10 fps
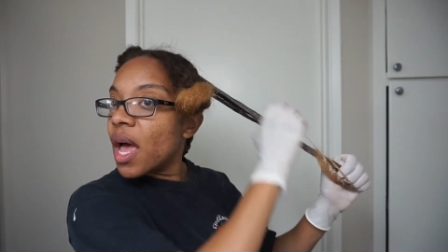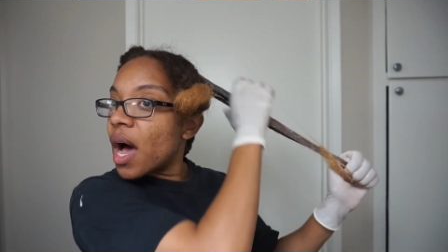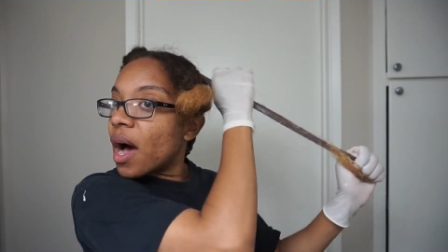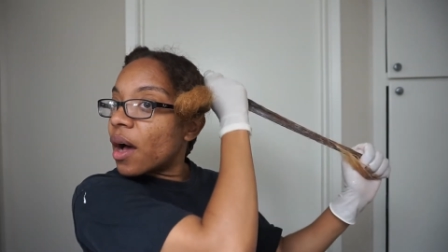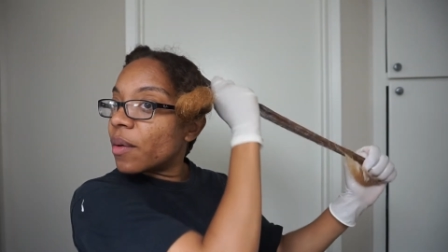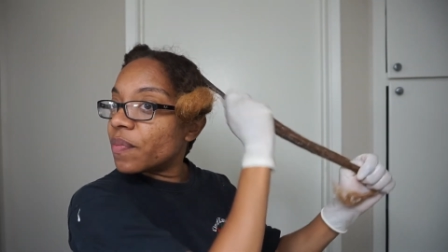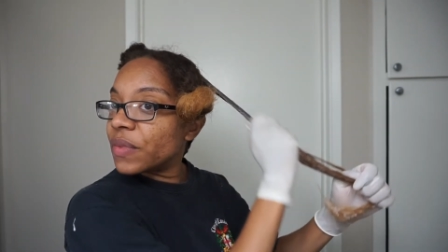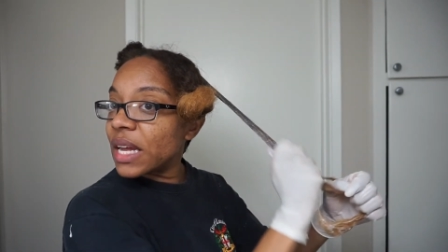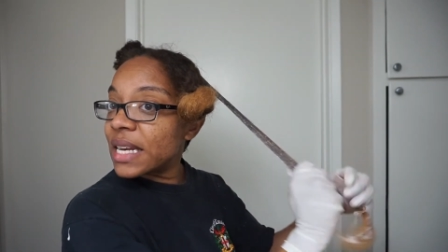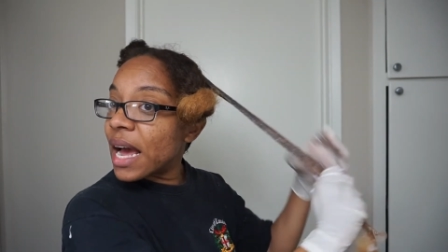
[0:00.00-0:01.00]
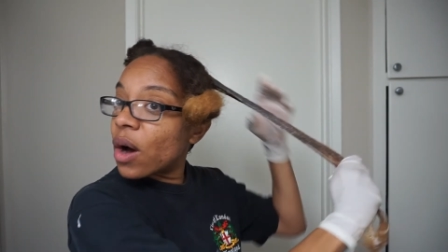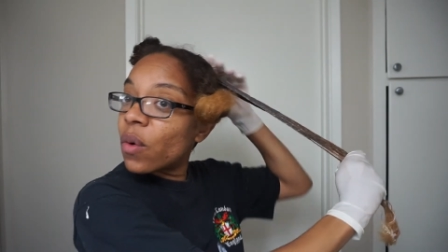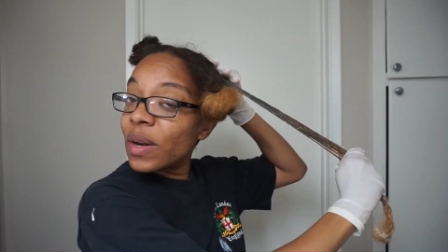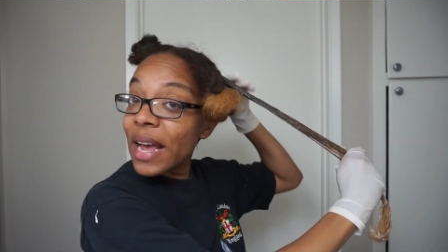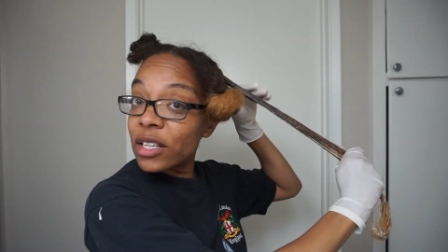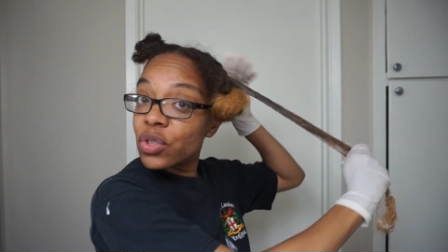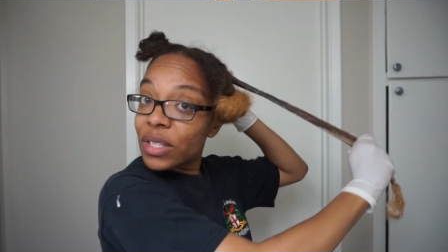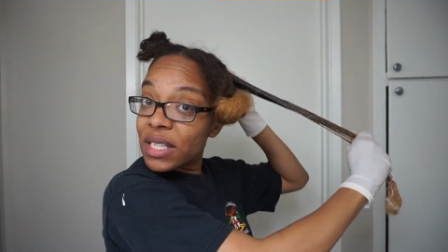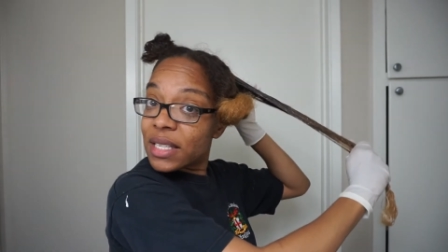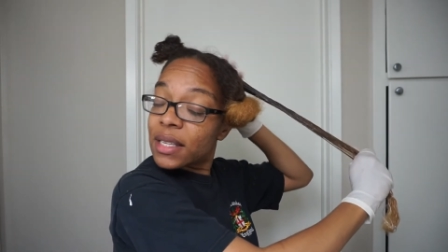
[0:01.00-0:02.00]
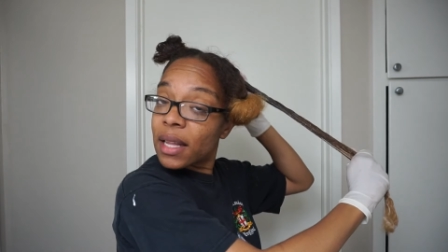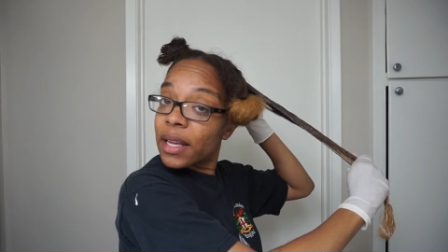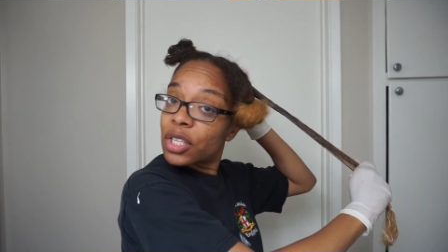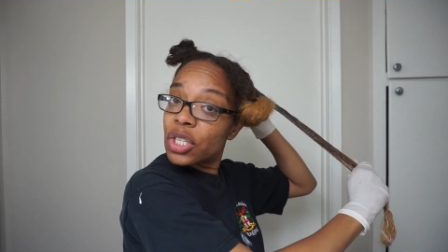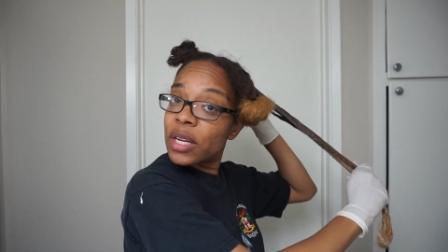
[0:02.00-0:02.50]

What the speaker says: Now, naturally, these collection,